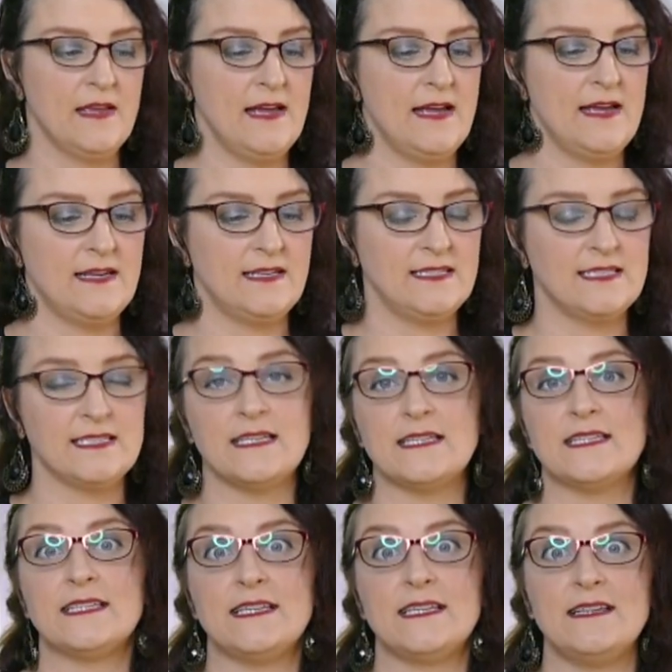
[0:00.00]
and
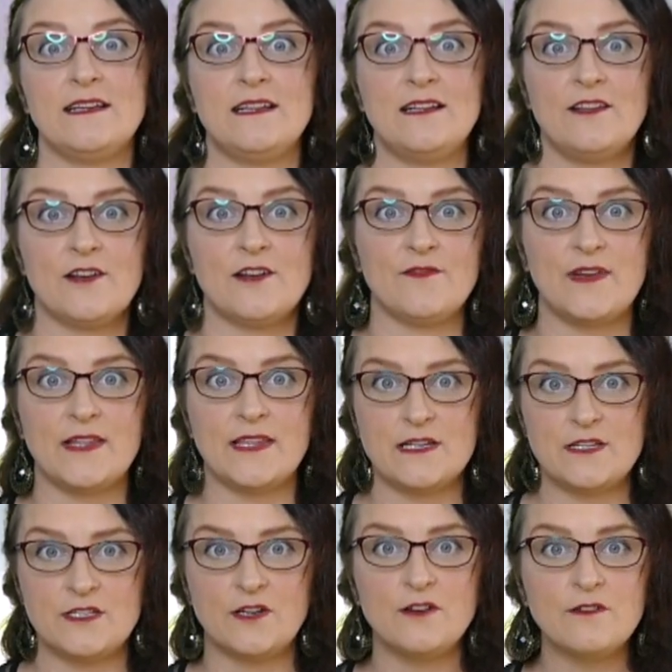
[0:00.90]
see a lot of
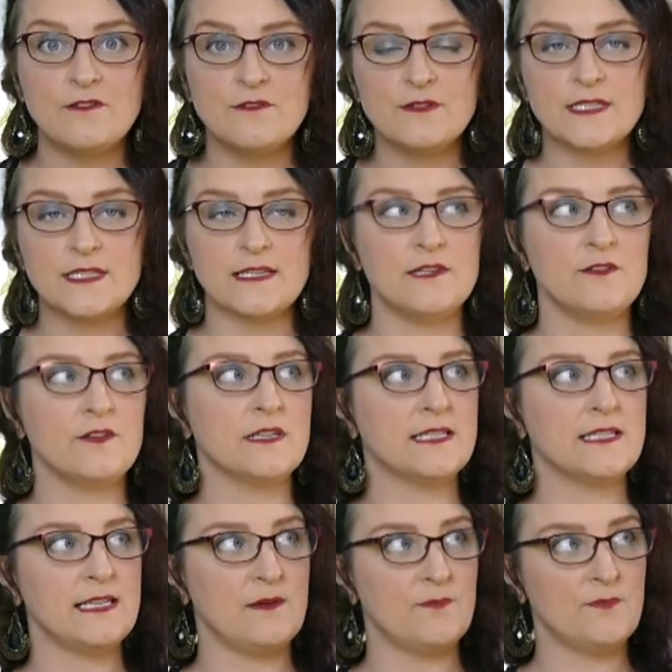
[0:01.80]
other dolls, and you can
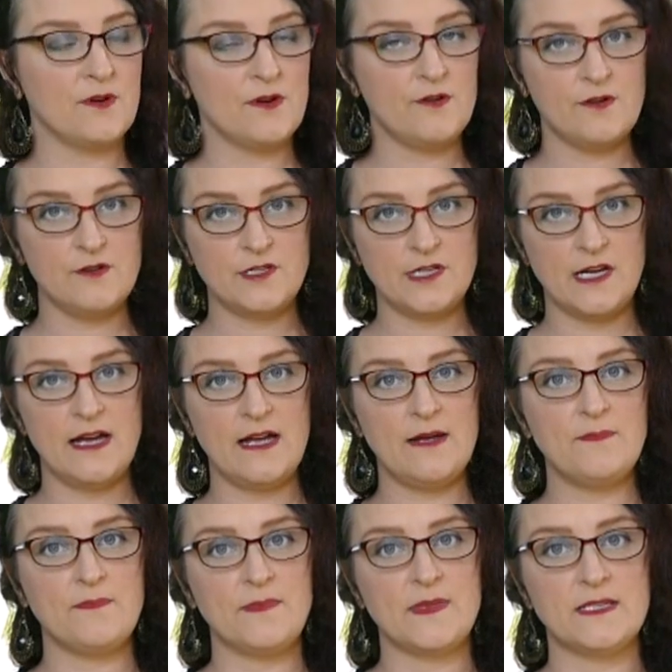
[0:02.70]
see a
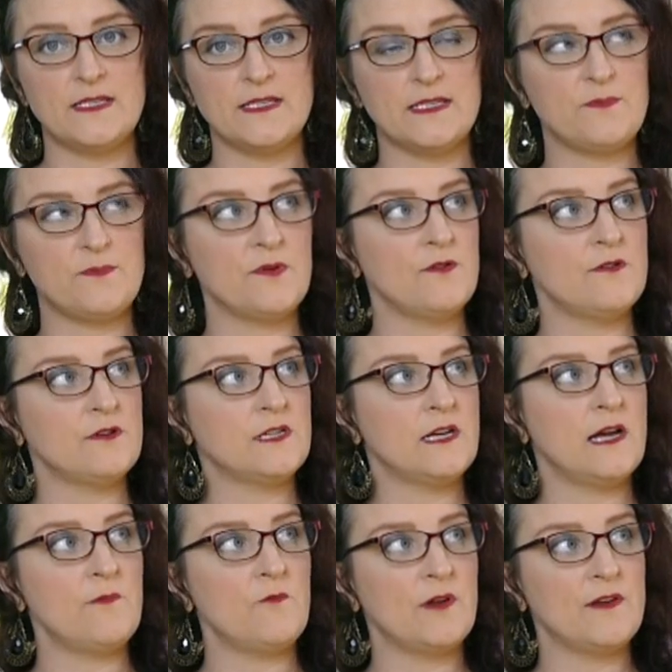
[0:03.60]
prototype. This is a
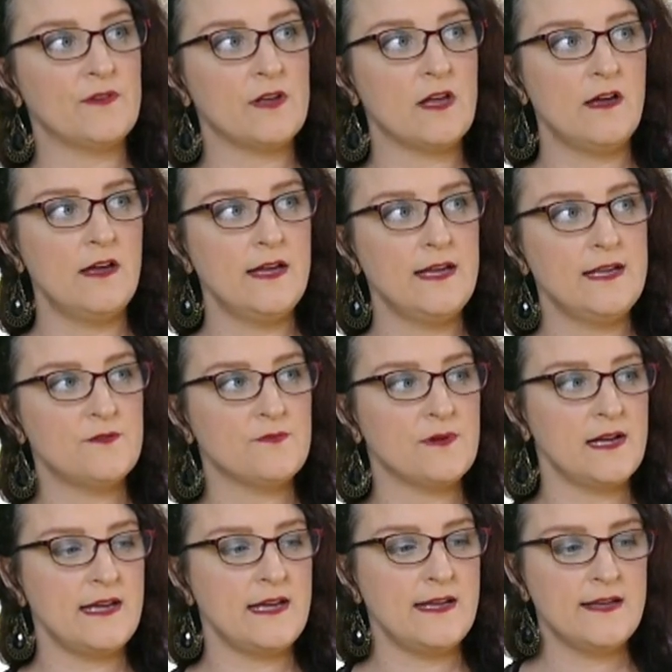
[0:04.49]
prototype, one of kind,
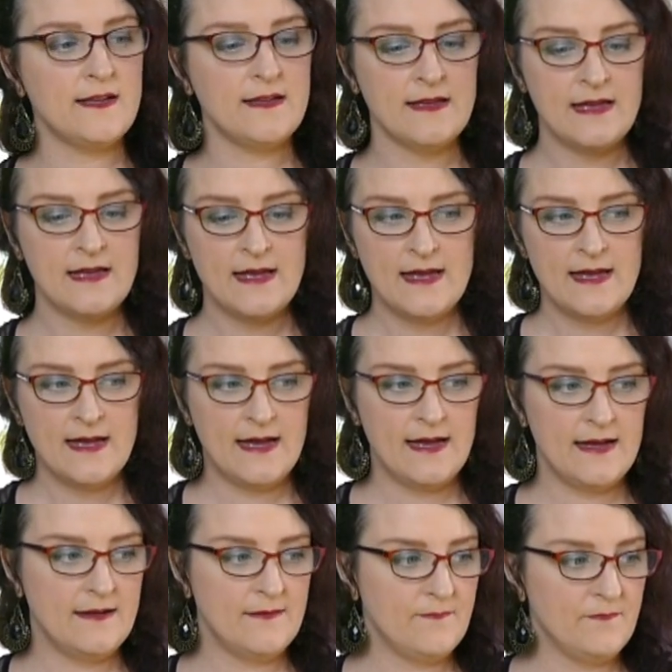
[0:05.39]
right here.
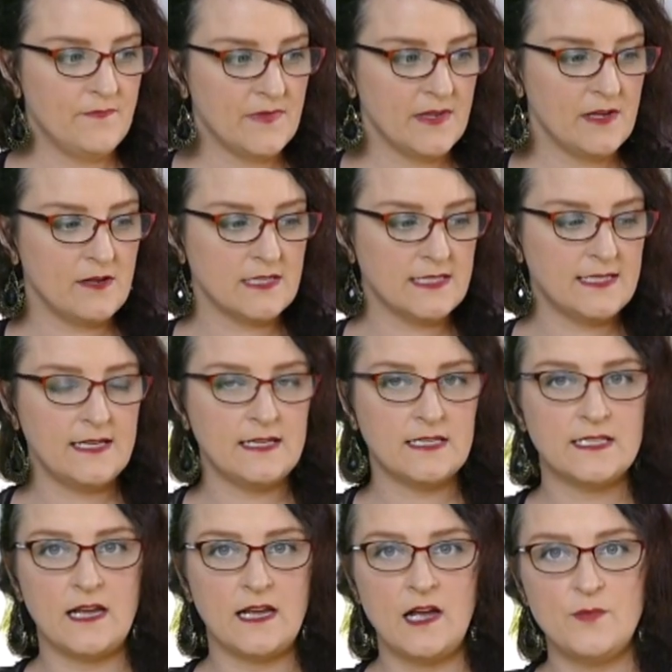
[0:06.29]
You can see a
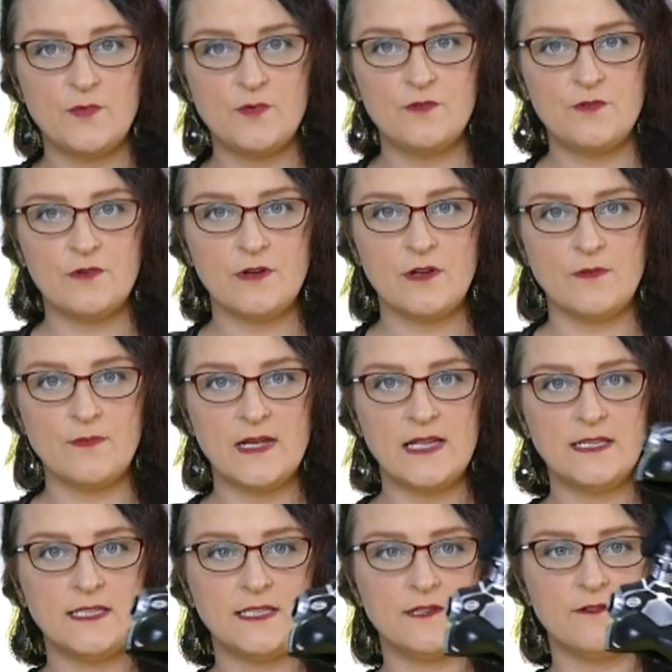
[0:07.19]
cyborg on my
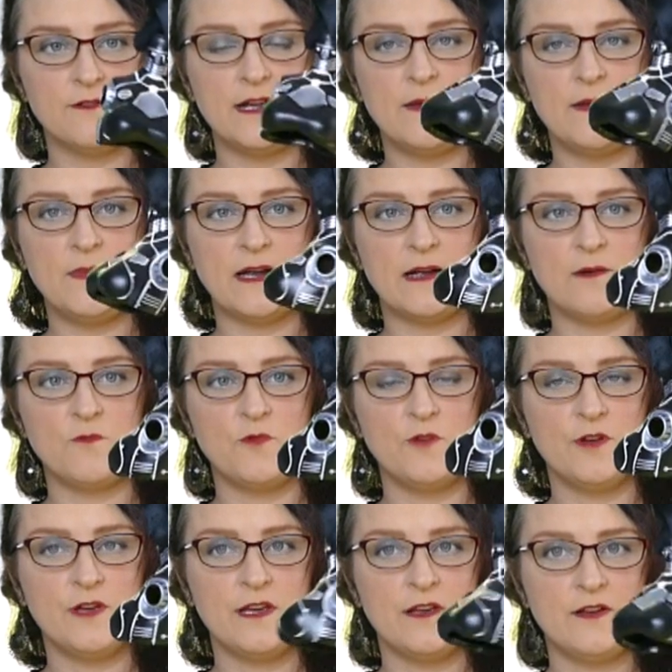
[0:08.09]
Instagram that I'm
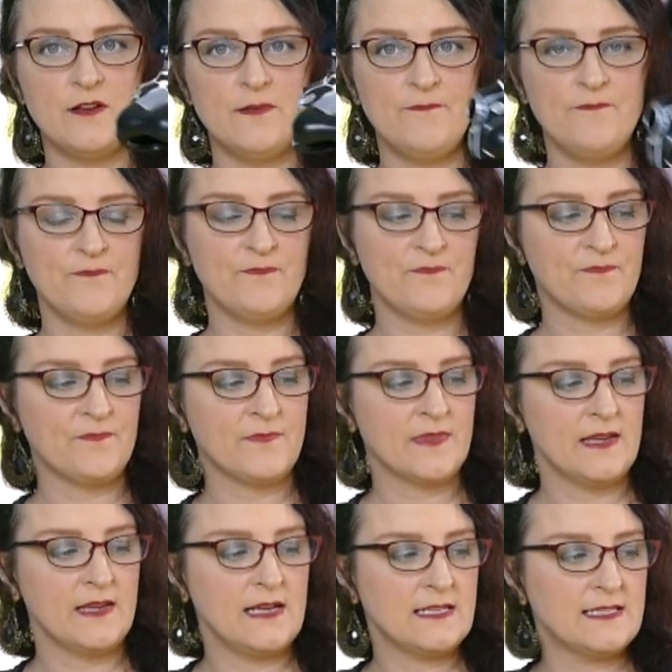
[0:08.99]
working on,
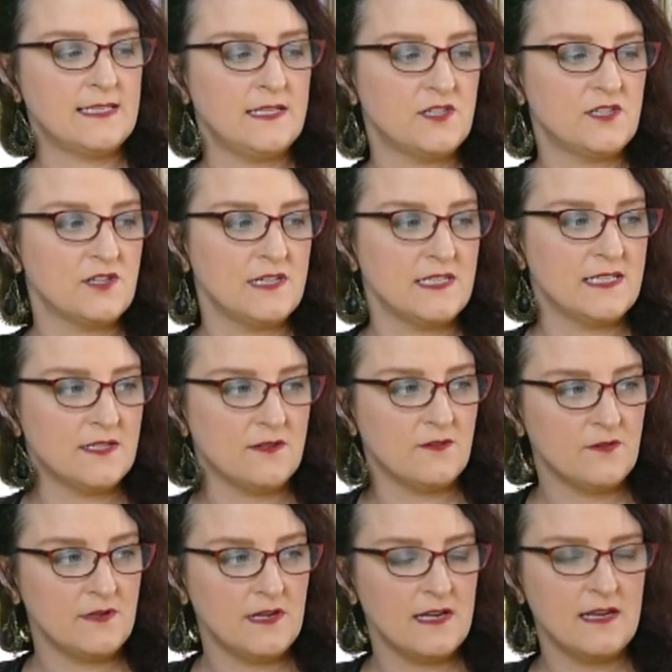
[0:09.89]
etc.
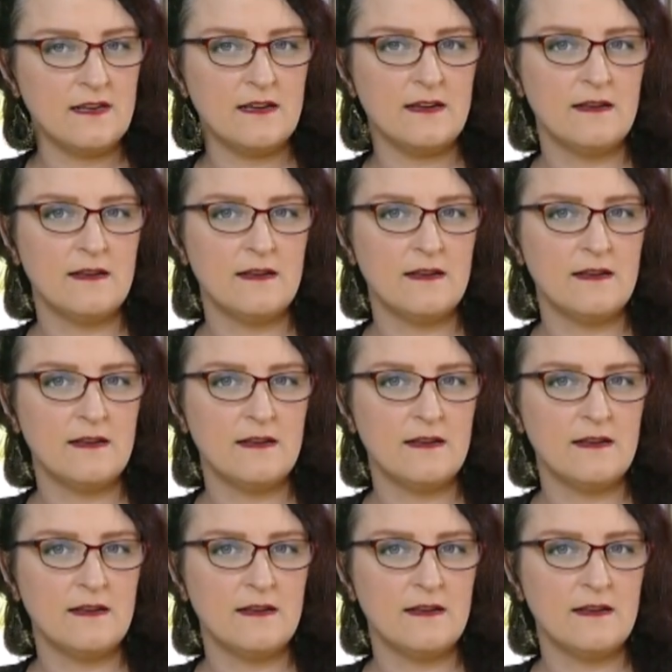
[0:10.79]
So you